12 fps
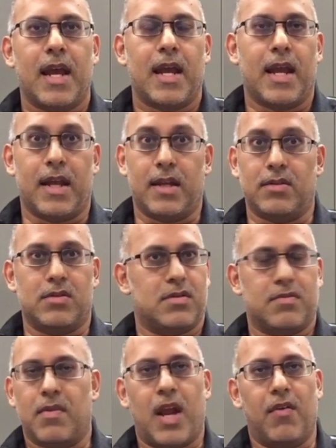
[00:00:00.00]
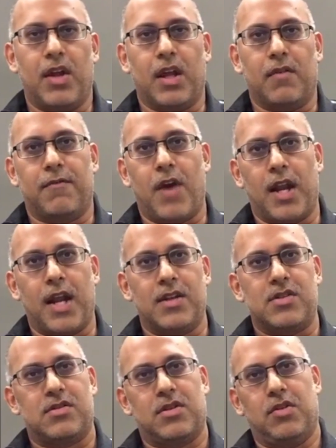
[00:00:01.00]
and everything,
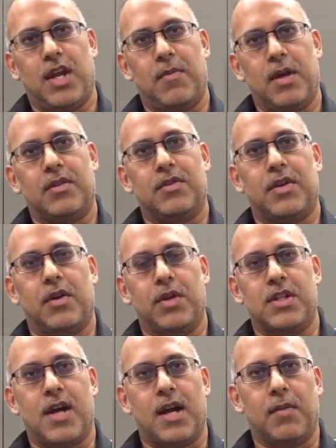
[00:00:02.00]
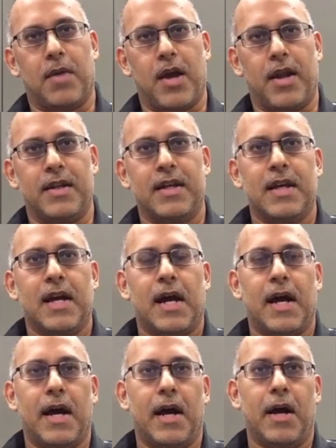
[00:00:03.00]
finance, you name it, there we talk about it.
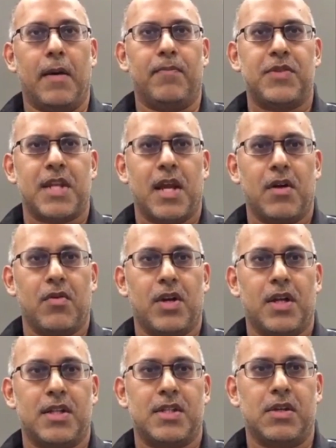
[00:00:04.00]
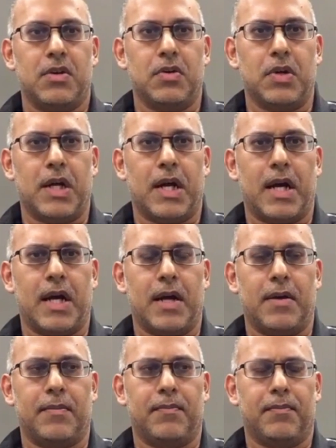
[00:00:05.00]
Today I wanted
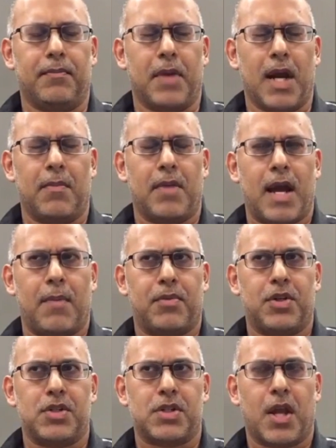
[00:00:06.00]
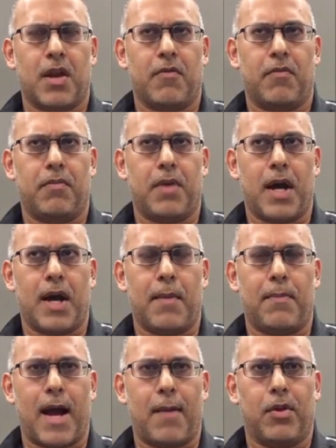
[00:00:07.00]
to mind map or just kind
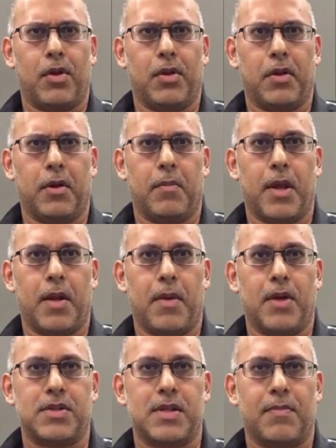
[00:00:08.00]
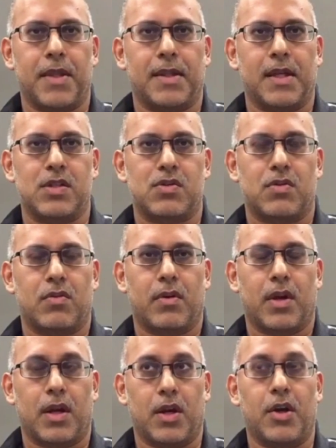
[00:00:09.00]
of babble a little bit about something that's
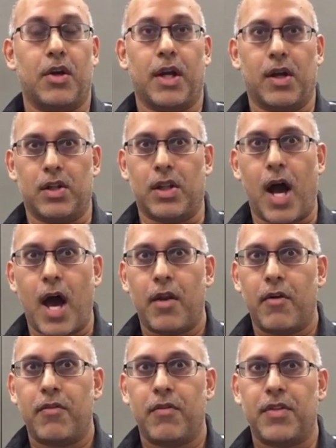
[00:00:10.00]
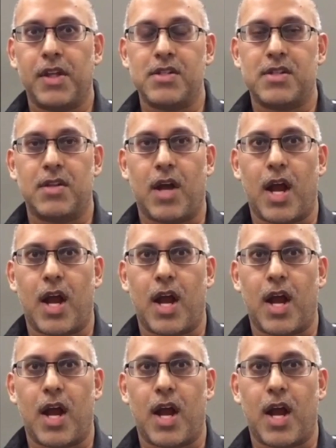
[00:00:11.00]
you're hearing a lot of these